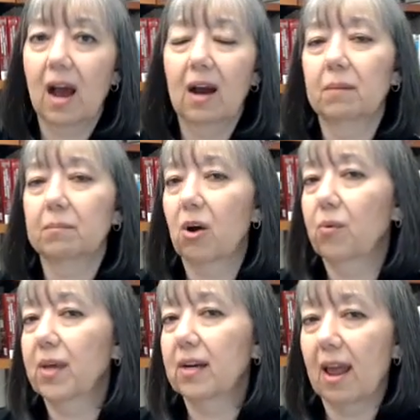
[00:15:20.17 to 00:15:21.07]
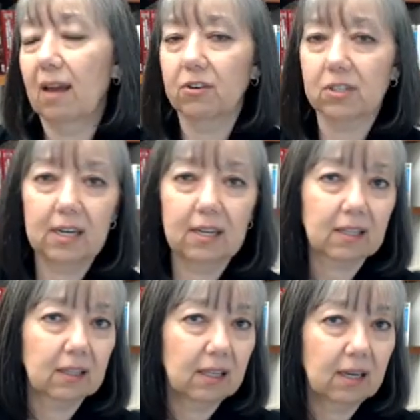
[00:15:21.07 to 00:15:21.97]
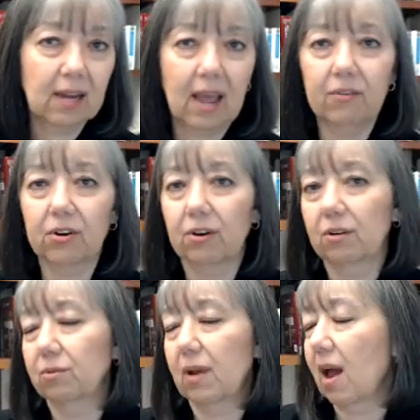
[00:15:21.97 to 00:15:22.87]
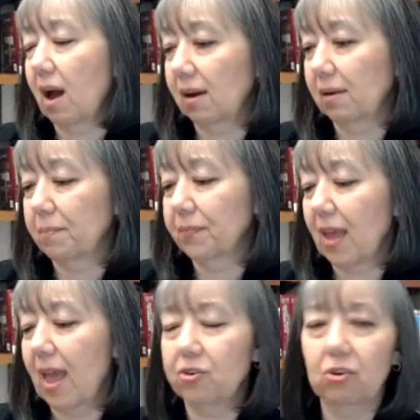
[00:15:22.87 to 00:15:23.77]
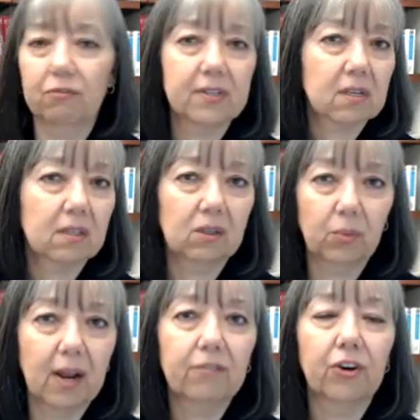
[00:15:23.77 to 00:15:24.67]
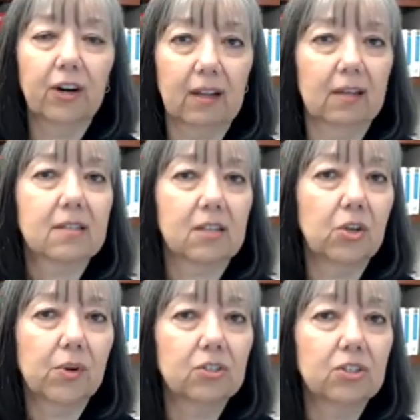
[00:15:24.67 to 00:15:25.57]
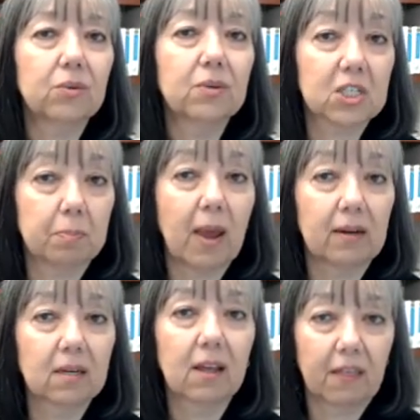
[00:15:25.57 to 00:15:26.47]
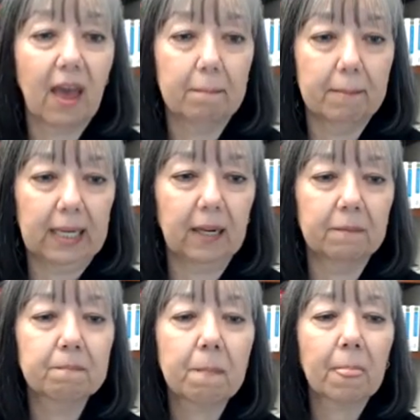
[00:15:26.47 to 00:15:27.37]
um, go in and have your teeth cleaned, have your um, annual physical, whatever it is that you can do to spend that money.